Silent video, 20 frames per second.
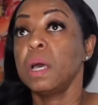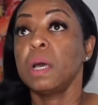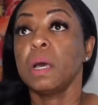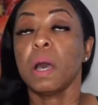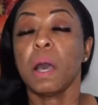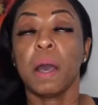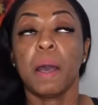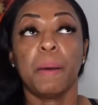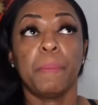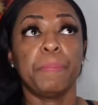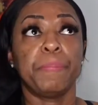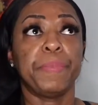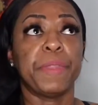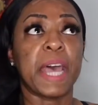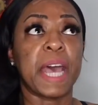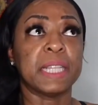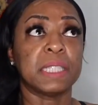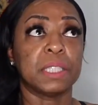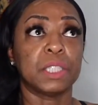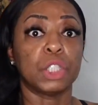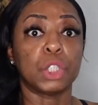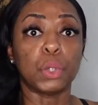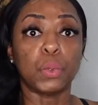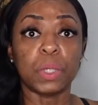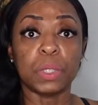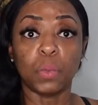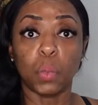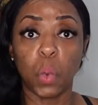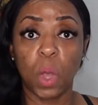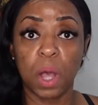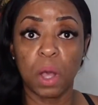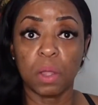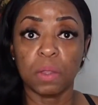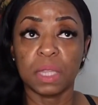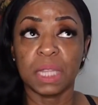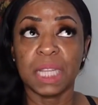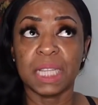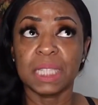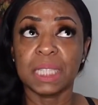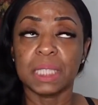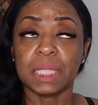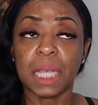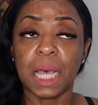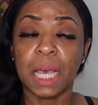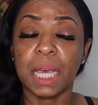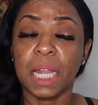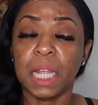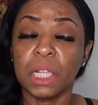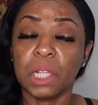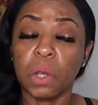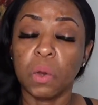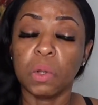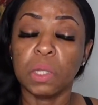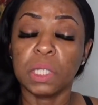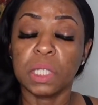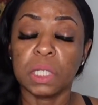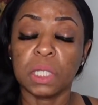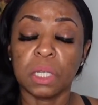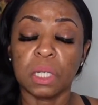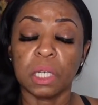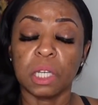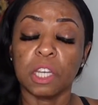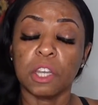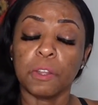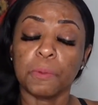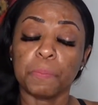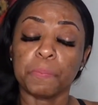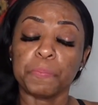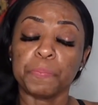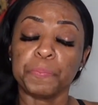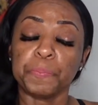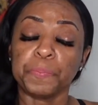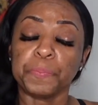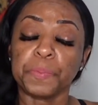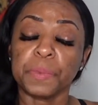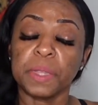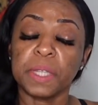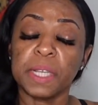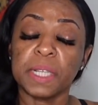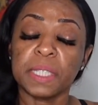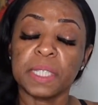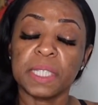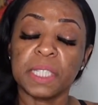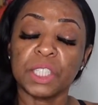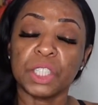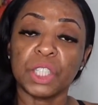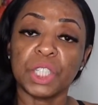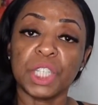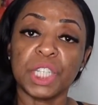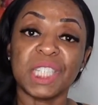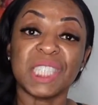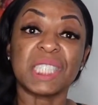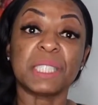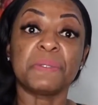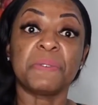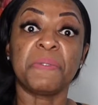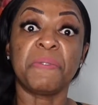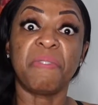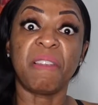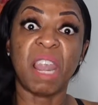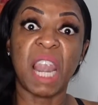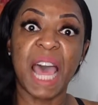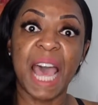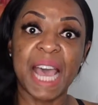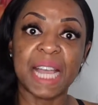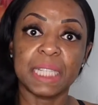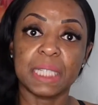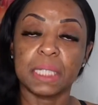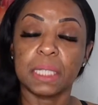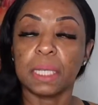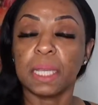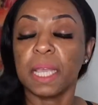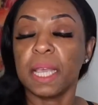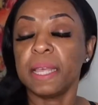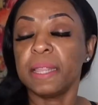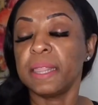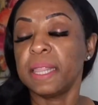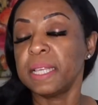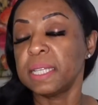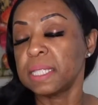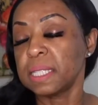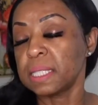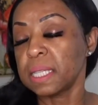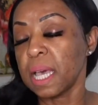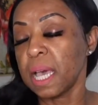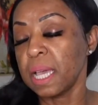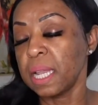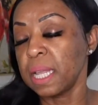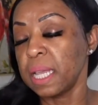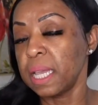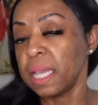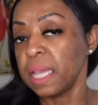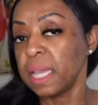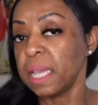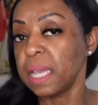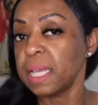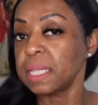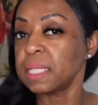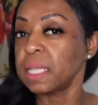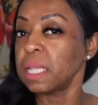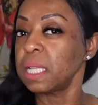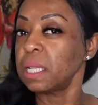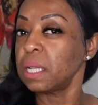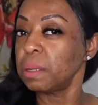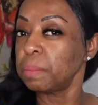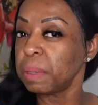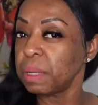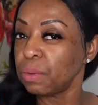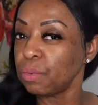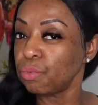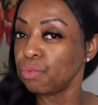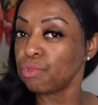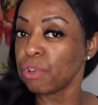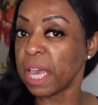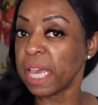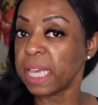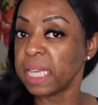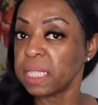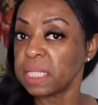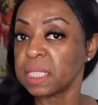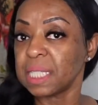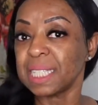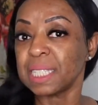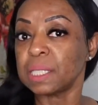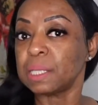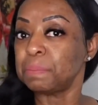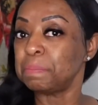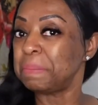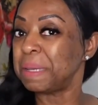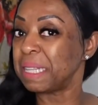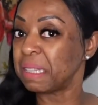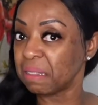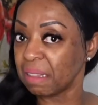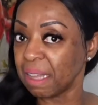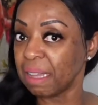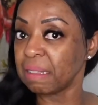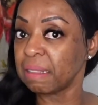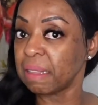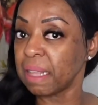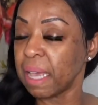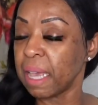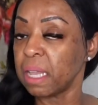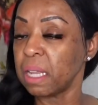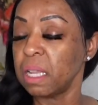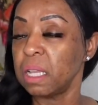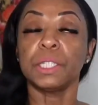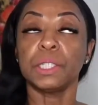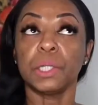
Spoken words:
That's doing well. This side, I noticed the incision is flat. And this side here is a little bit raised. It's been like that.